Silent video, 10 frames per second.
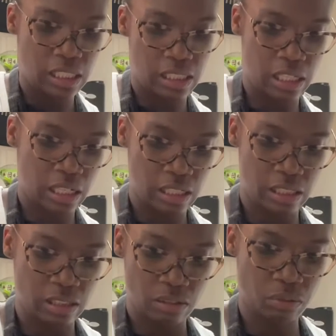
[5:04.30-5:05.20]
that it
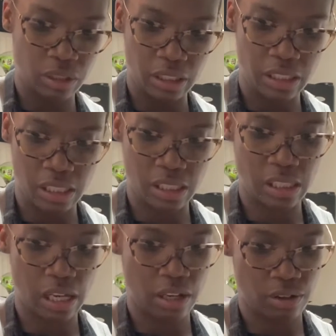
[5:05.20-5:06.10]
really does
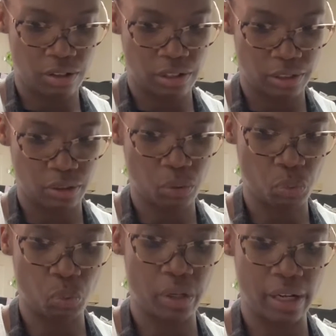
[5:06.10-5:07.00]
take on
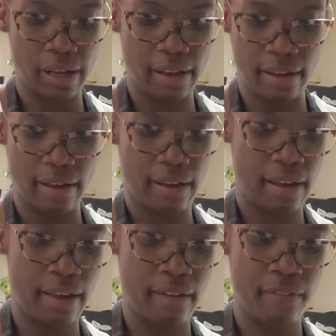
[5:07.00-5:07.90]

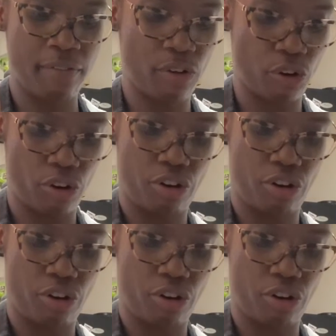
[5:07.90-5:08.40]
whatever